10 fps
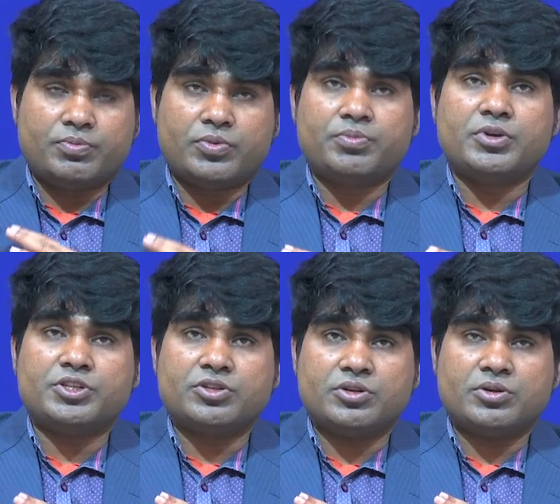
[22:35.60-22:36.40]

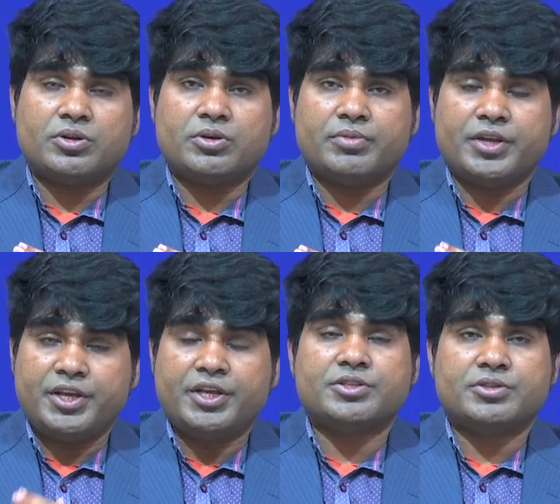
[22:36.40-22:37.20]
population
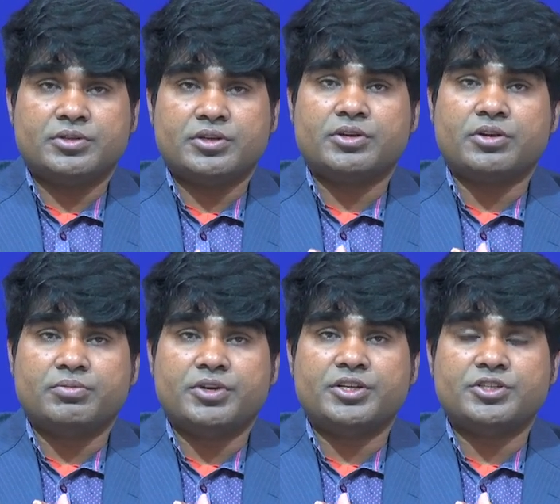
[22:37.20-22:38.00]
variance
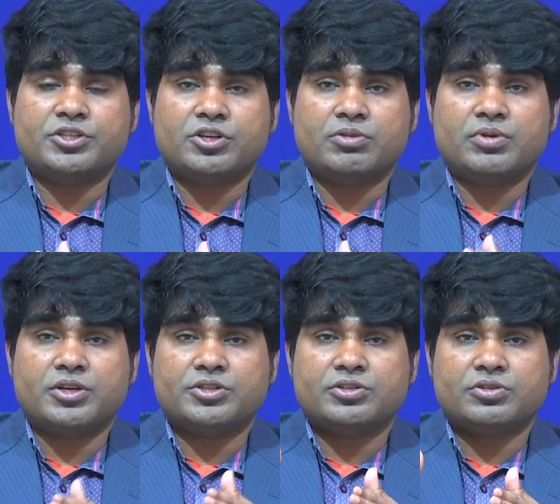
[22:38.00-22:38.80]
confidence
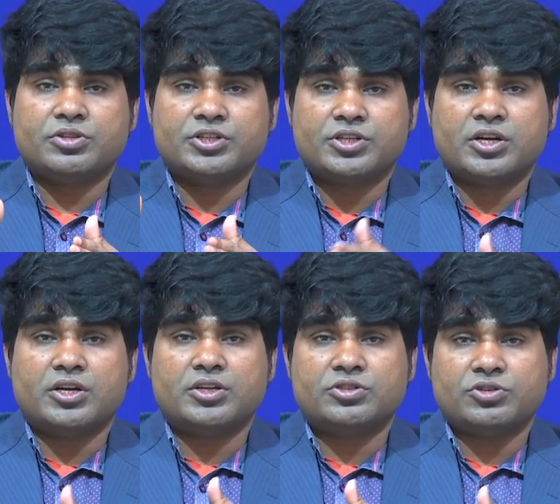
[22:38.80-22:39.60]
intervals, so the
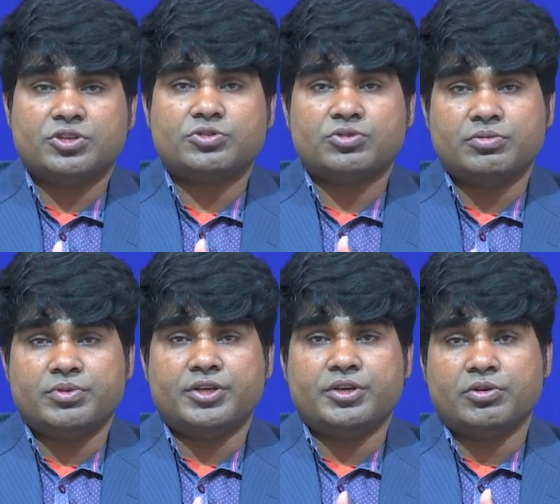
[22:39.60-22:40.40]
standard choice will
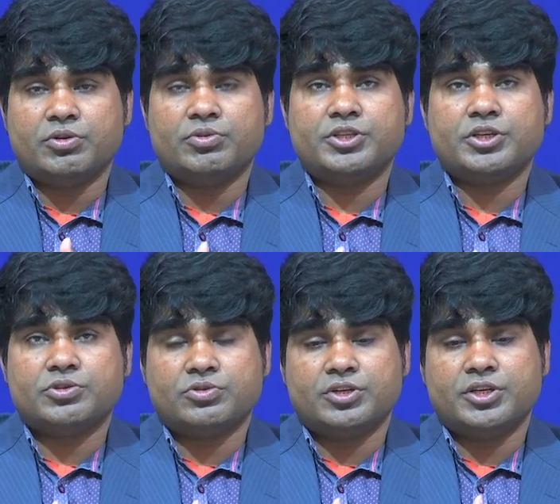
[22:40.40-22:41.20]
be always
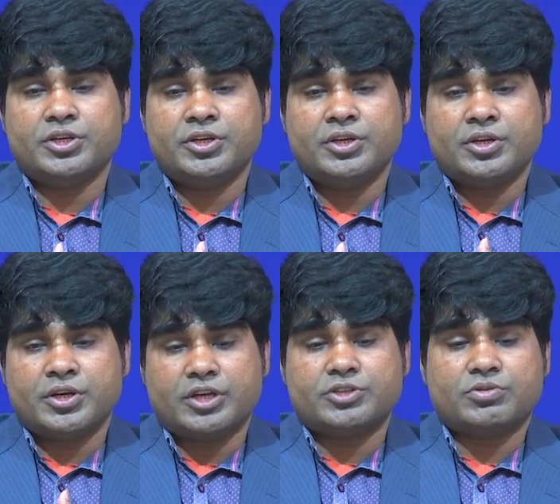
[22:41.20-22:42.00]
actually
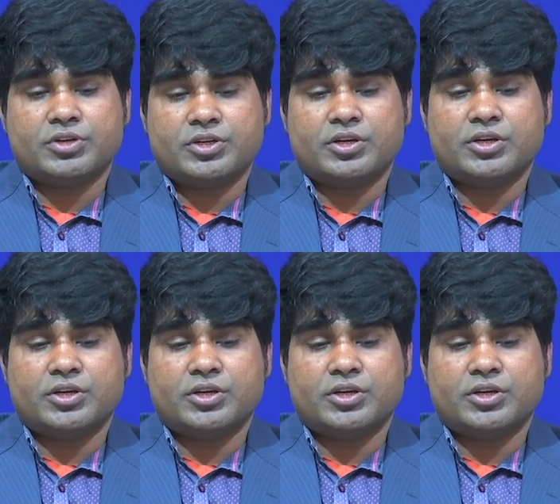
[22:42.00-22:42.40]
chi-square